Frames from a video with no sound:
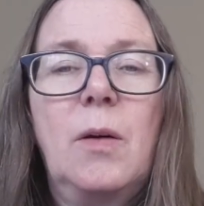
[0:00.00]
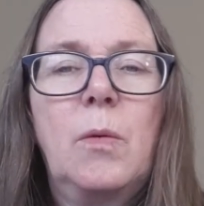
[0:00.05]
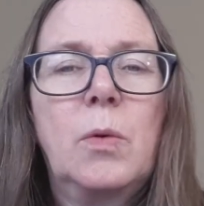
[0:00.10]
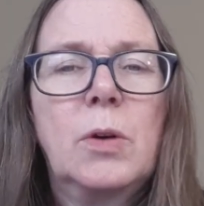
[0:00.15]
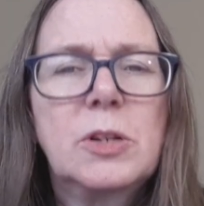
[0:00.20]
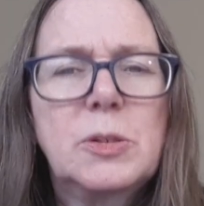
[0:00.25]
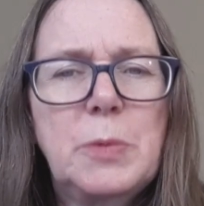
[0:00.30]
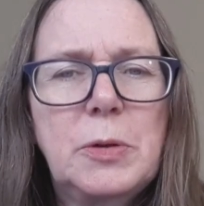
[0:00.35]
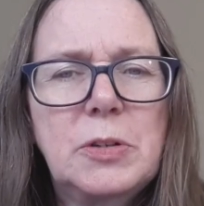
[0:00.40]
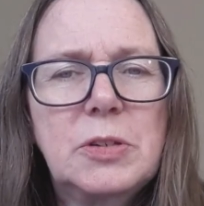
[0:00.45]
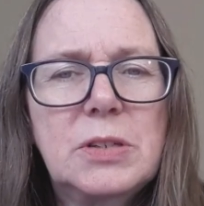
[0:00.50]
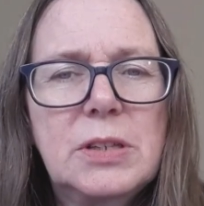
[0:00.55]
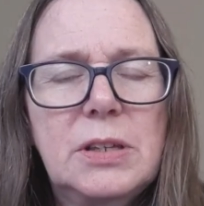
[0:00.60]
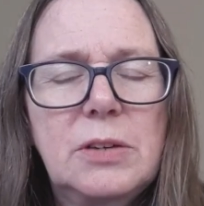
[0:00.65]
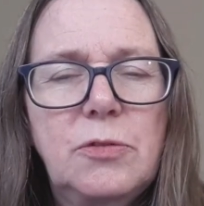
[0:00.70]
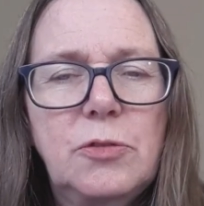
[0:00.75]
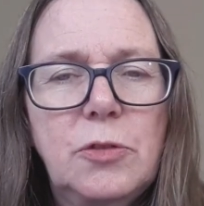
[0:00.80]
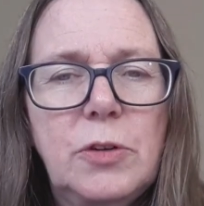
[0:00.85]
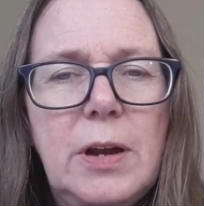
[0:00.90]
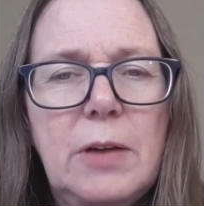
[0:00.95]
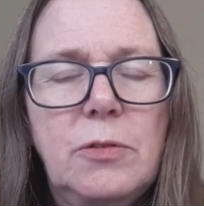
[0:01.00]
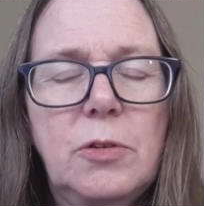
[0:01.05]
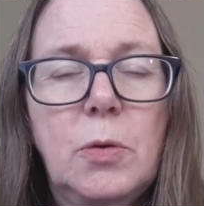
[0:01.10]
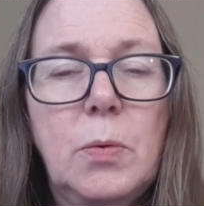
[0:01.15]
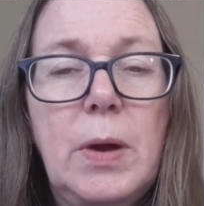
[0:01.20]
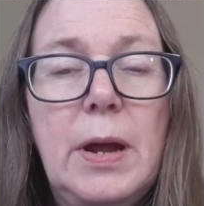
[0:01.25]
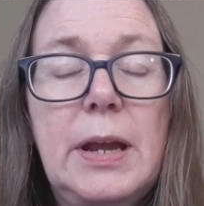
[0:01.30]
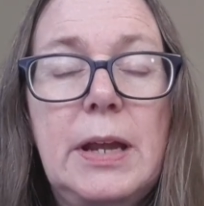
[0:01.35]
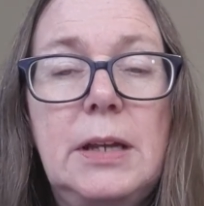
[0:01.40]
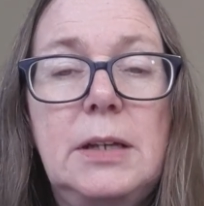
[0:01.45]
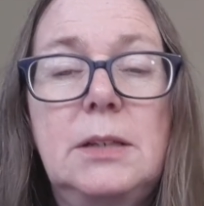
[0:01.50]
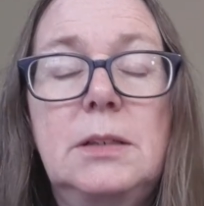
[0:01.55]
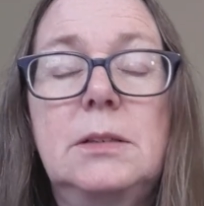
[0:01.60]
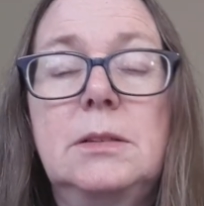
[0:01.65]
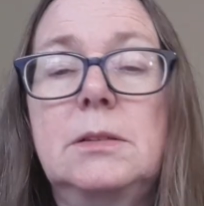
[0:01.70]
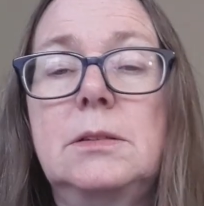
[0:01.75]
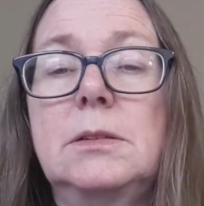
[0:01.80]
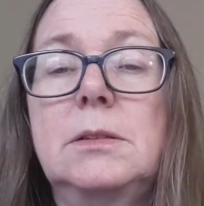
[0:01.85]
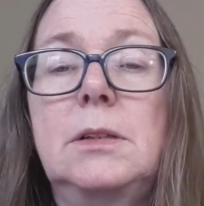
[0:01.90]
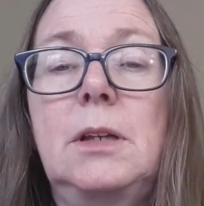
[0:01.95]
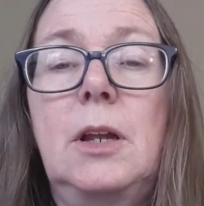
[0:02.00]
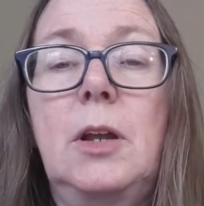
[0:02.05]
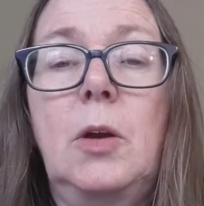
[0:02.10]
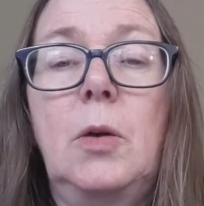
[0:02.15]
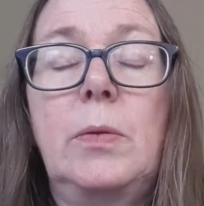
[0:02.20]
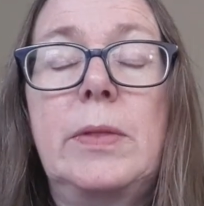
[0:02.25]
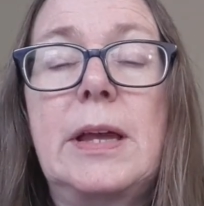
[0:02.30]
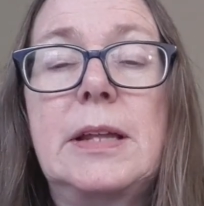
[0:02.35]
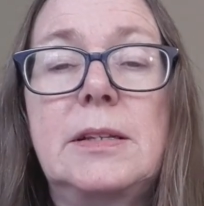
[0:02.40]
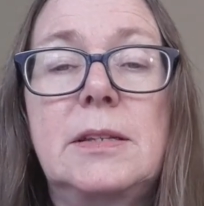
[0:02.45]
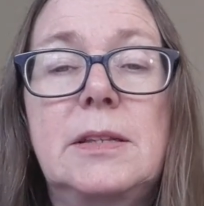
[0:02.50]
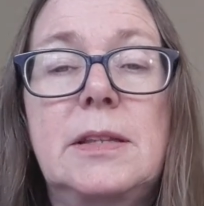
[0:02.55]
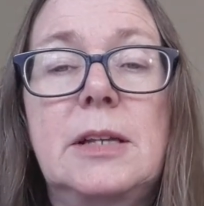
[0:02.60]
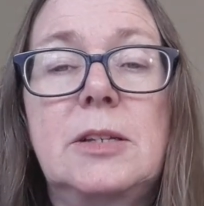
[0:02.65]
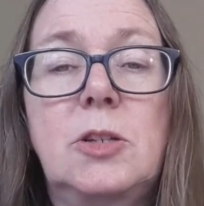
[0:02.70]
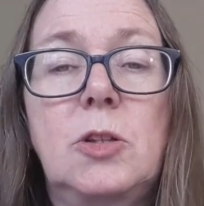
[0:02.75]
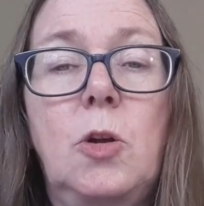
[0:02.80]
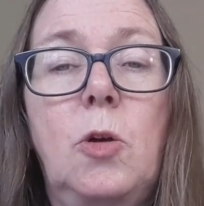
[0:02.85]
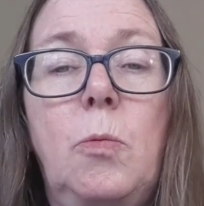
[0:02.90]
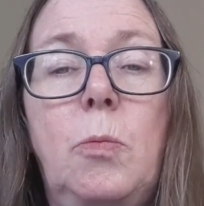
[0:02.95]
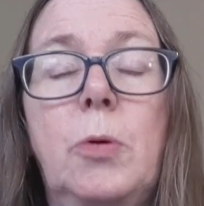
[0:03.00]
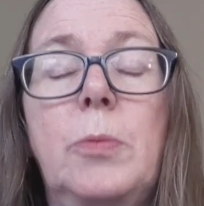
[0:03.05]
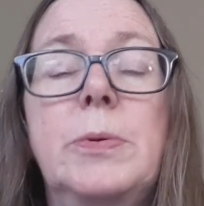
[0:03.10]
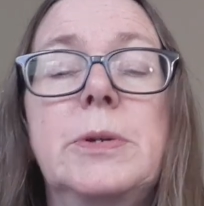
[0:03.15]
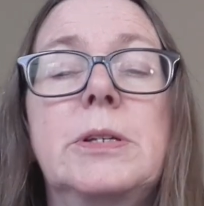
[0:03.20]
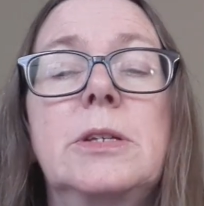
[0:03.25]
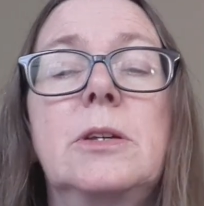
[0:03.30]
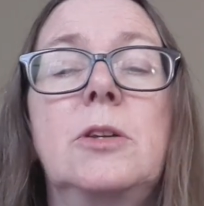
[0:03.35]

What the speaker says: We're supposed to live forever, right? You know, that's the whole purpose.